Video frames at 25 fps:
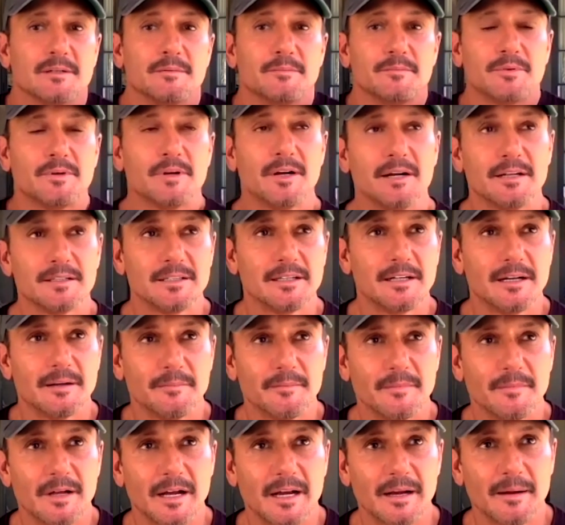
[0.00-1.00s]
I'm proud that
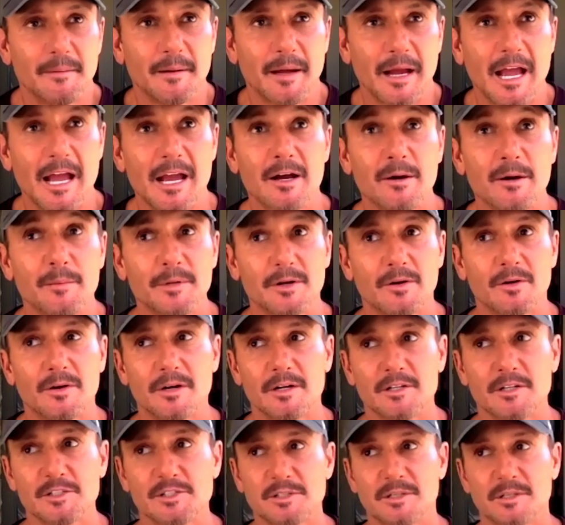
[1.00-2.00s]
I am an
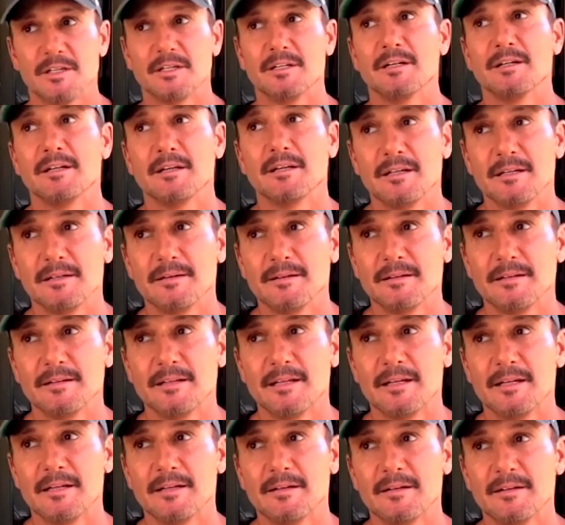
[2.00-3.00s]
artist, and
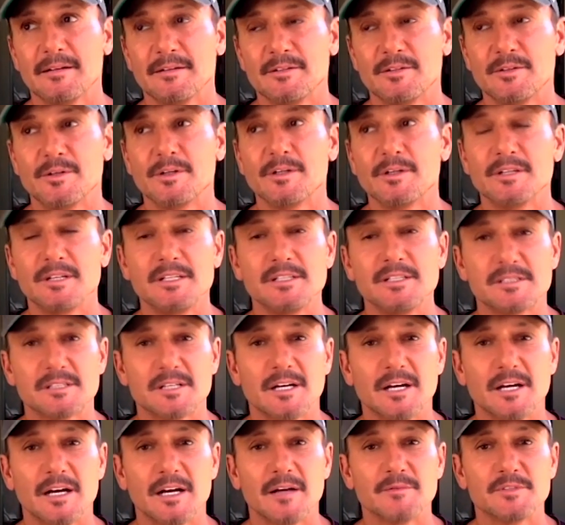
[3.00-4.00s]
that during these
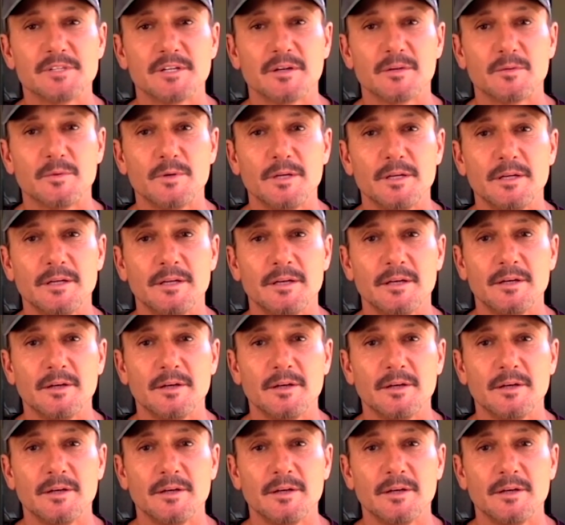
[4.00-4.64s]
times that we